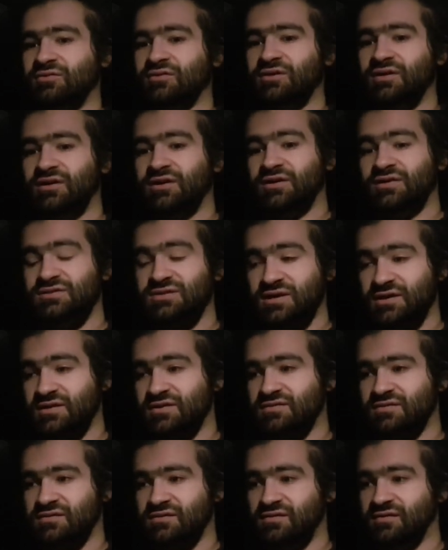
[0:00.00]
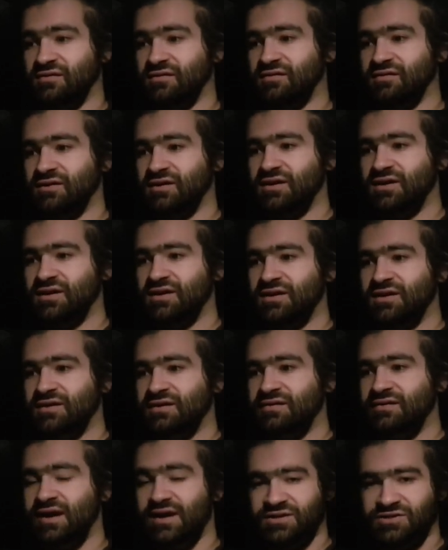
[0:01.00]
uh, turned the
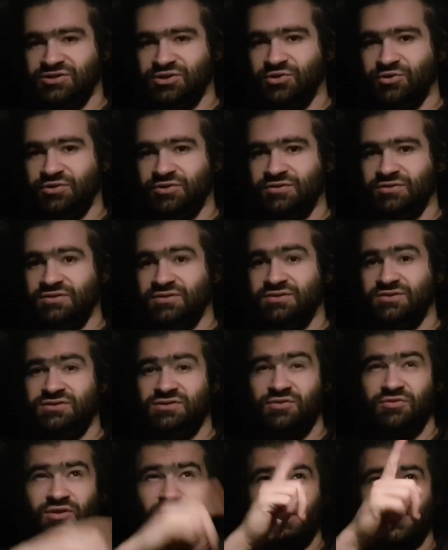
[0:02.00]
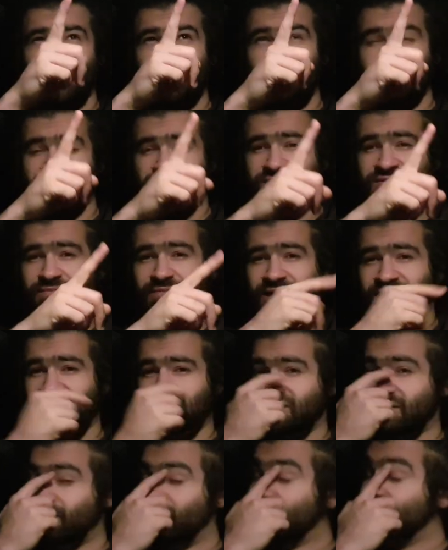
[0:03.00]
engine on so that I don't drain the
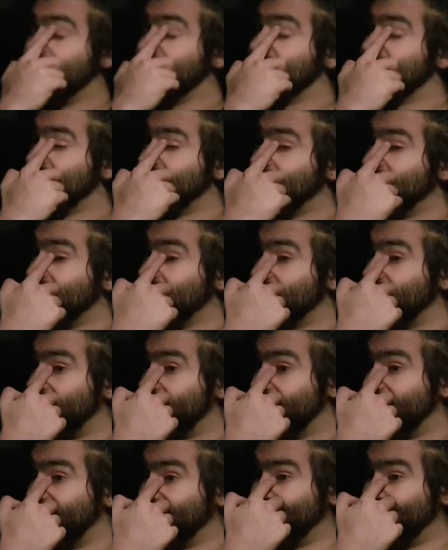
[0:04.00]
battery by using the little light.